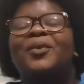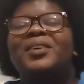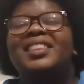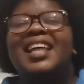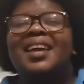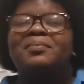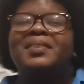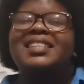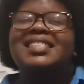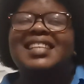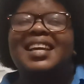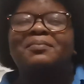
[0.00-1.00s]
With that
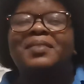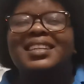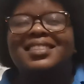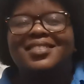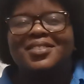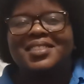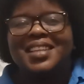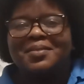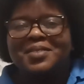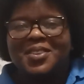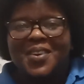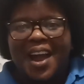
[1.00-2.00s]
being said, please do
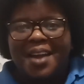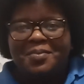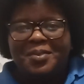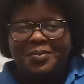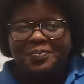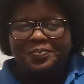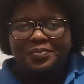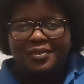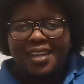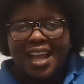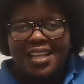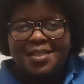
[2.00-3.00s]
subscribe
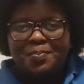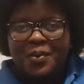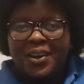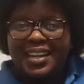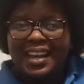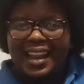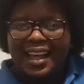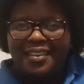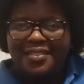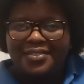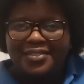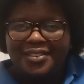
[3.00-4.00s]
and spread
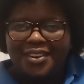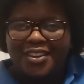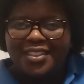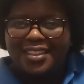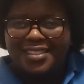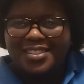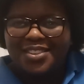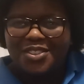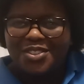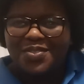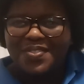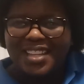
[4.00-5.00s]
love on this
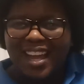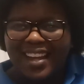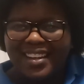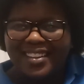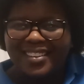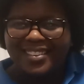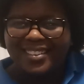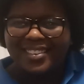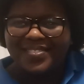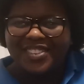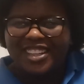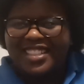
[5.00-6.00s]
YouTube channel
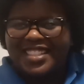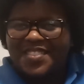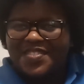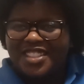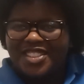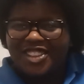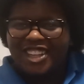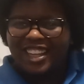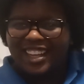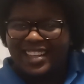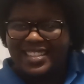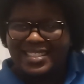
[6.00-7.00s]
because I'm
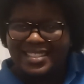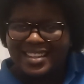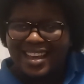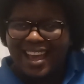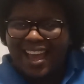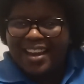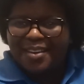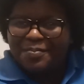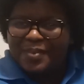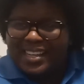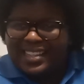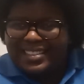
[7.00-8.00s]
enjoying it.
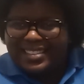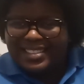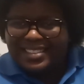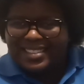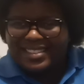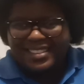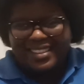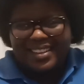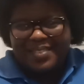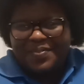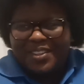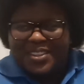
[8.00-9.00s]
And please,
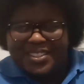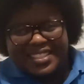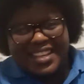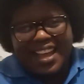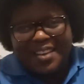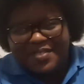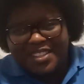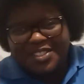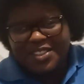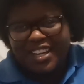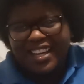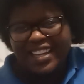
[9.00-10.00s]
because I am
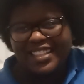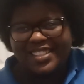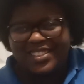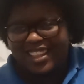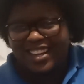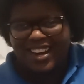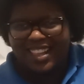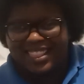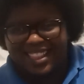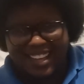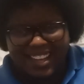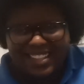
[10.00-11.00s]
enjoying it, do the right
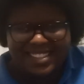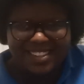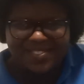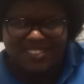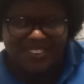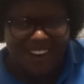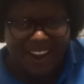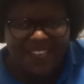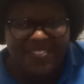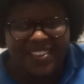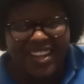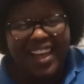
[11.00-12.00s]
thing and subscribe.